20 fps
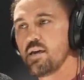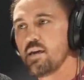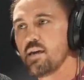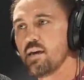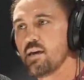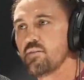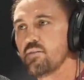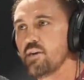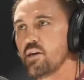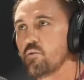
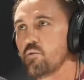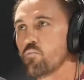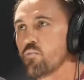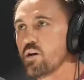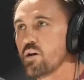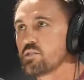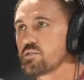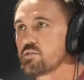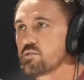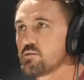And then
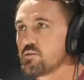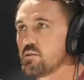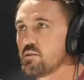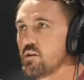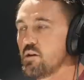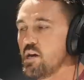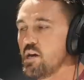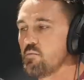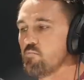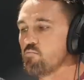once
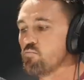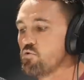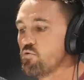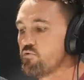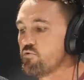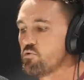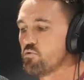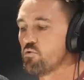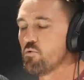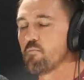it
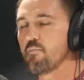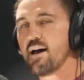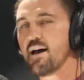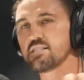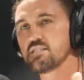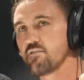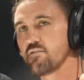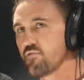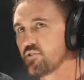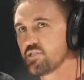moved to a
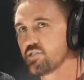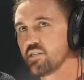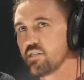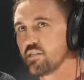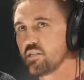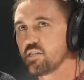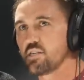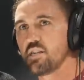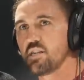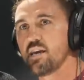massive
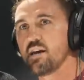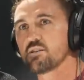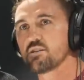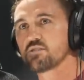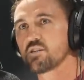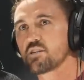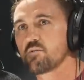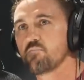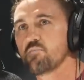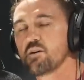facility now.
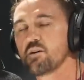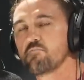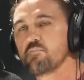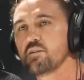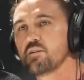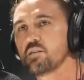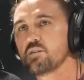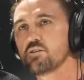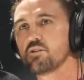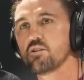It's like a big
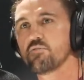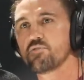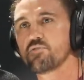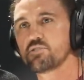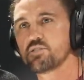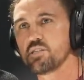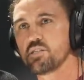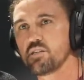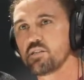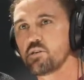million dollar
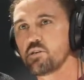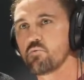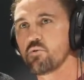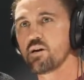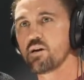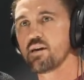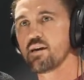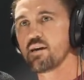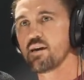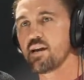facility
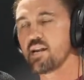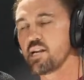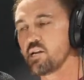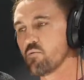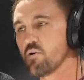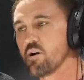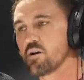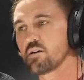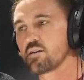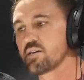where
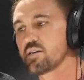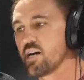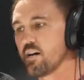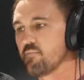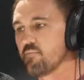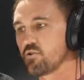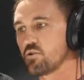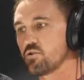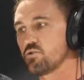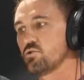anyone can
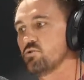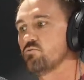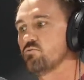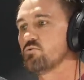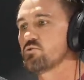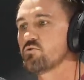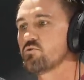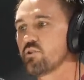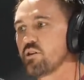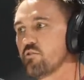come. They've got two
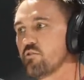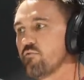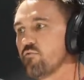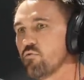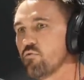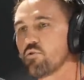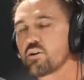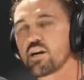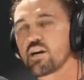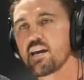or three or
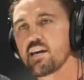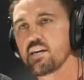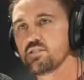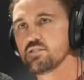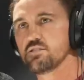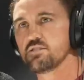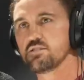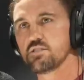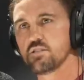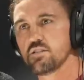four
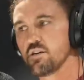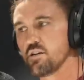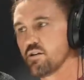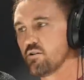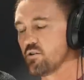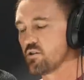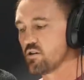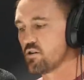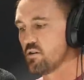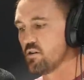cages, you
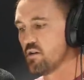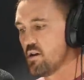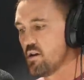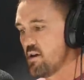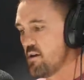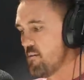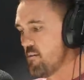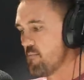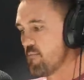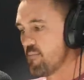know. They've got
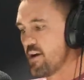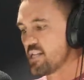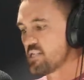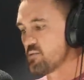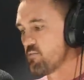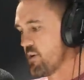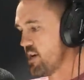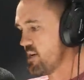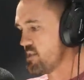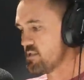mat
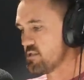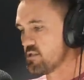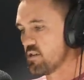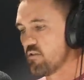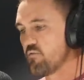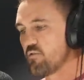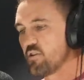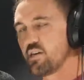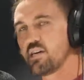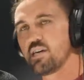spaces
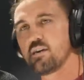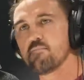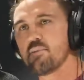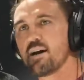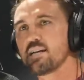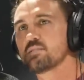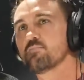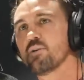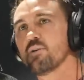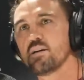over here,
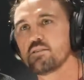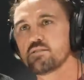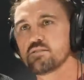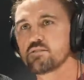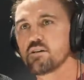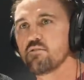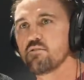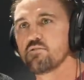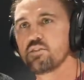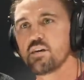mat
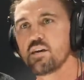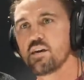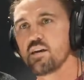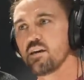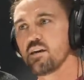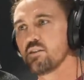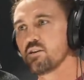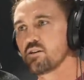spaces over there.